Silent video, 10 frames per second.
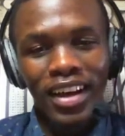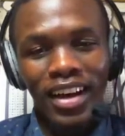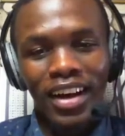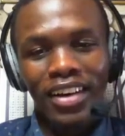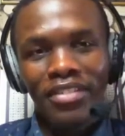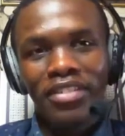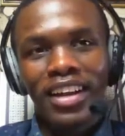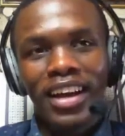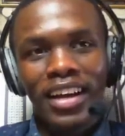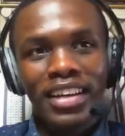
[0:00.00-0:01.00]
I feel
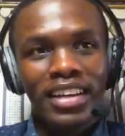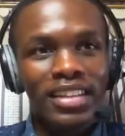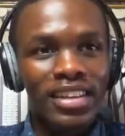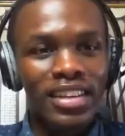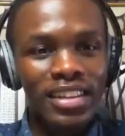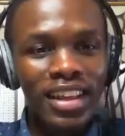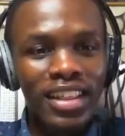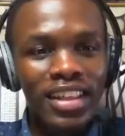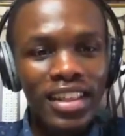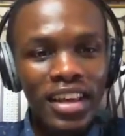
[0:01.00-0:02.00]
like
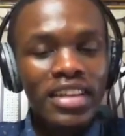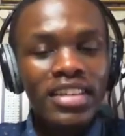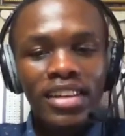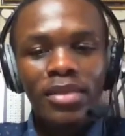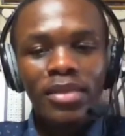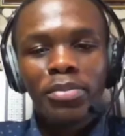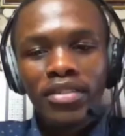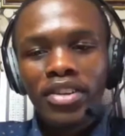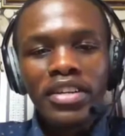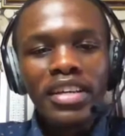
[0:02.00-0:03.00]
there is a bit
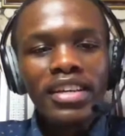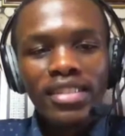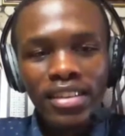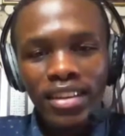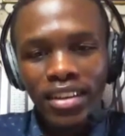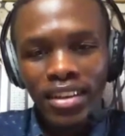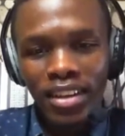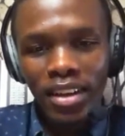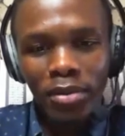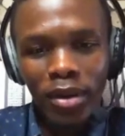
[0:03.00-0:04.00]
of a release
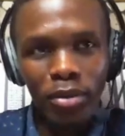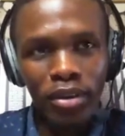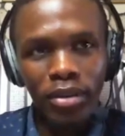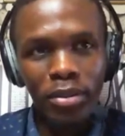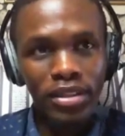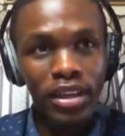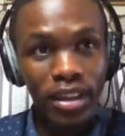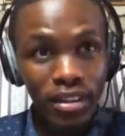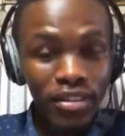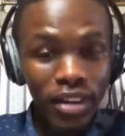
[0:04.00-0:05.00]
in my body because I can